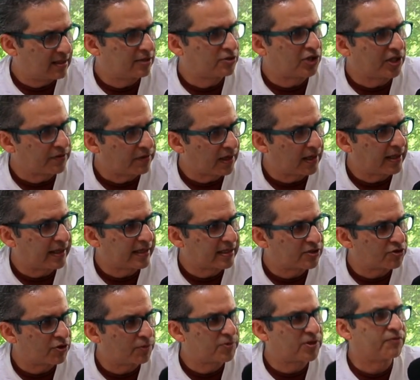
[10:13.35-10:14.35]
the Chandra
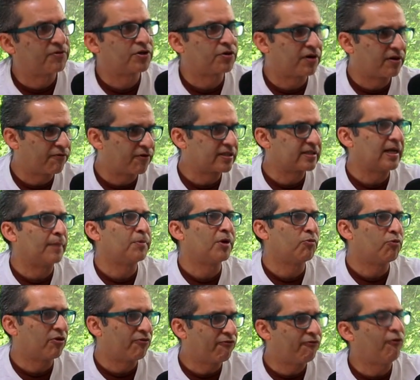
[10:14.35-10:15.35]
X-ray Observatory, for
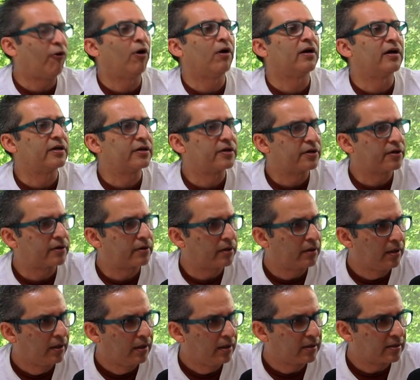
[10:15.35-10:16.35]
example, would fall under
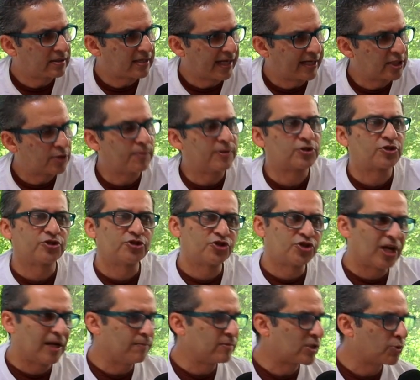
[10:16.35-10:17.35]
science missions.
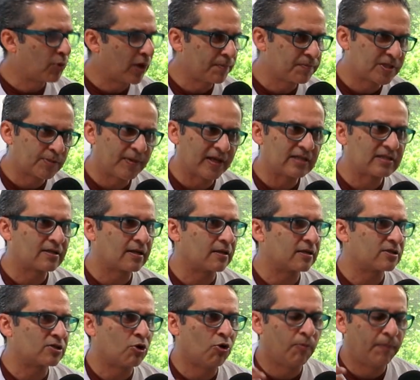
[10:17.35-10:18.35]
James Webb Space
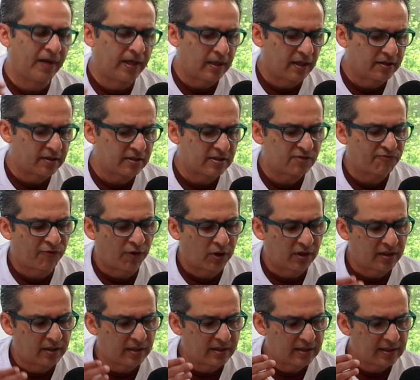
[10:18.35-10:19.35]
Telescope and others fall
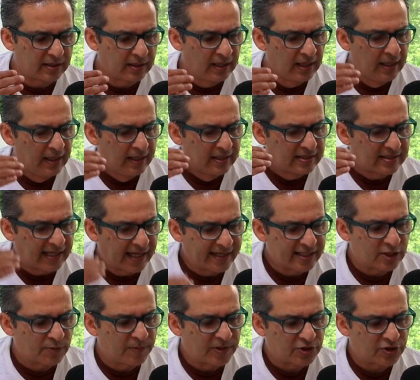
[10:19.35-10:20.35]
under the
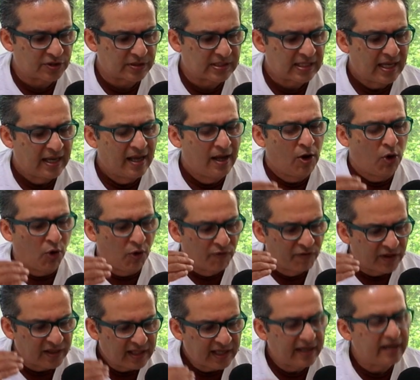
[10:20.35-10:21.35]
science missions.
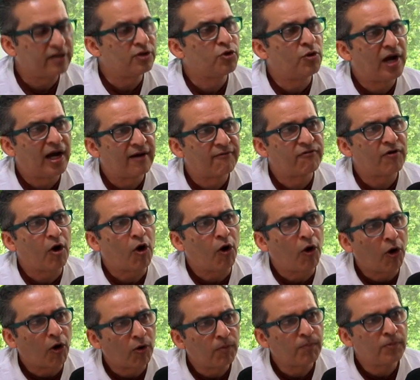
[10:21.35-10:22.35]
Over there, you have
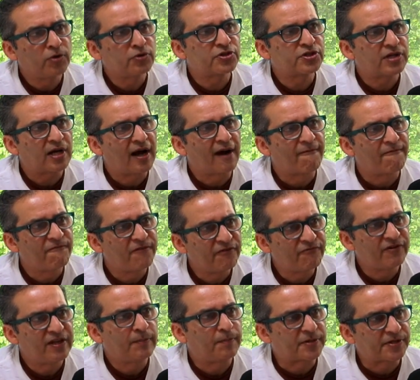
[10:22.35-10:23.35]
almost a
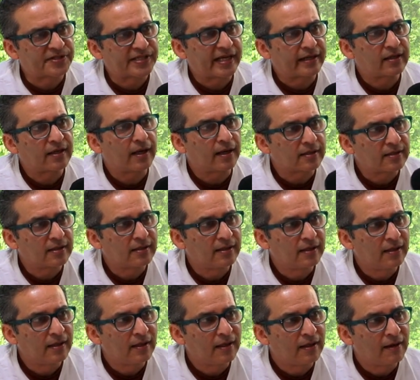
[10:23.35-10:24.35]
50% cut,
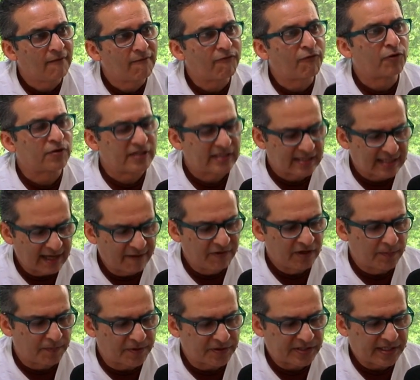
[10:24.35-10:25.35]

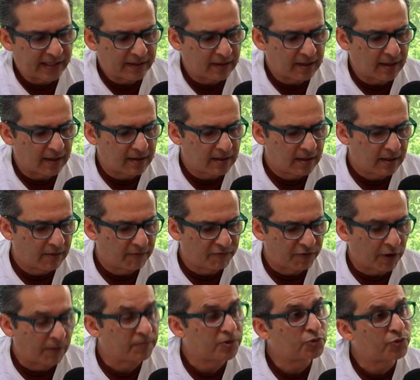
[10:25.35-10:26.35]
47% cut
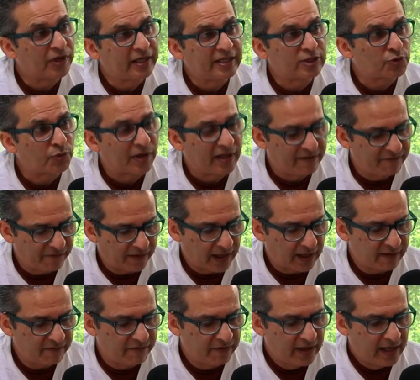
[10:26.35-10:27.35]
from
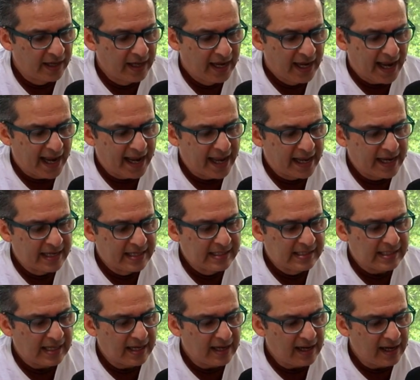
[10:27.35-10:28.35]
2025.
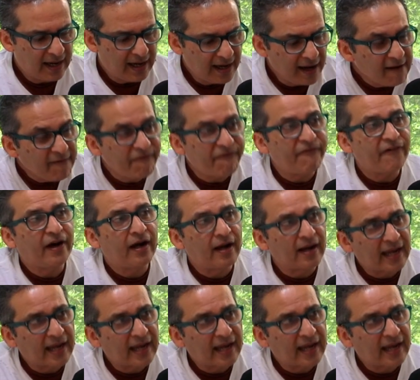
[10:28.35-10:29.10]
And if